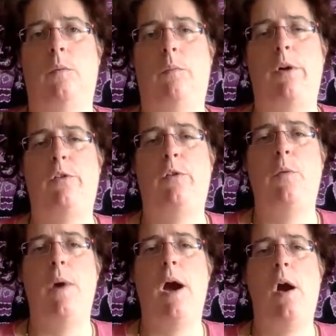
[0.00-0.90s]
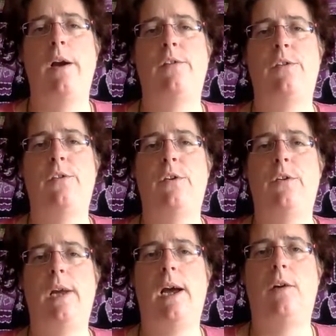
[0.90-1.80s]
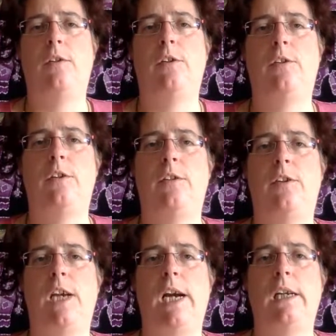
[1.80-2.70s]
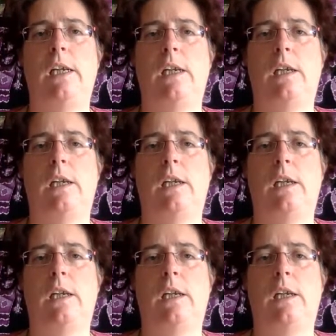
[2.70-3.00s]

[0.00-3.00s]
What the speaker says: But somehow it's not out just yet.